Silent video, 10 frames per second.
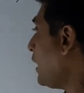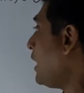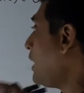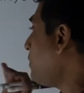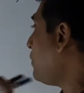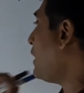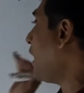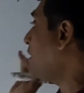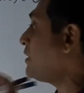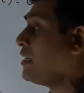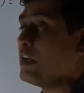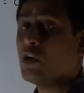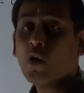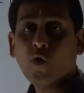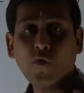A, B and
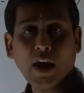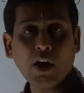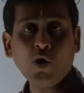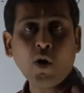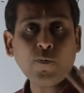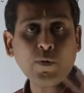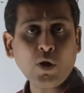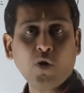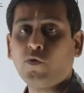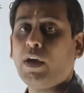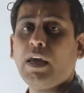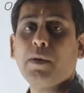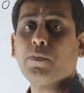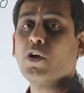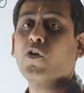C. Value of P of A,
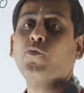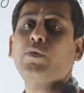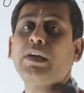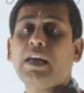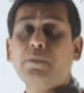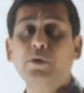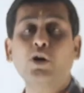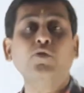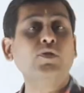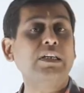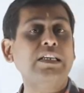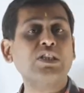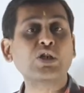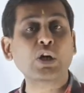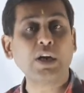P of B and P of C
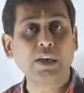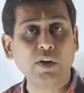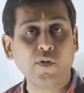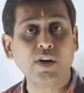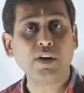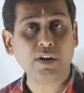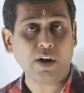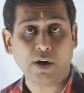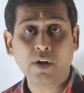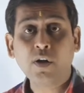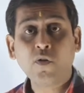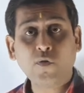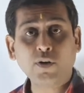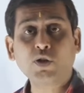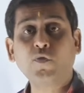is not given here.
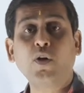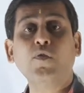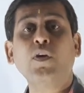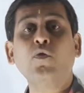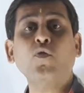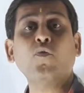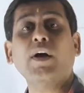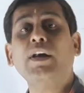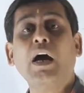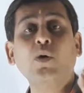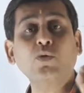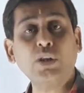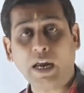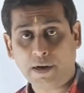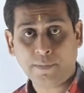First of all we have to find out
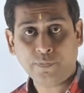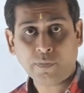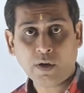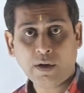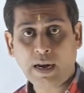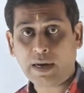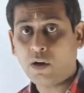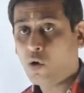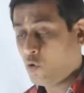that, right?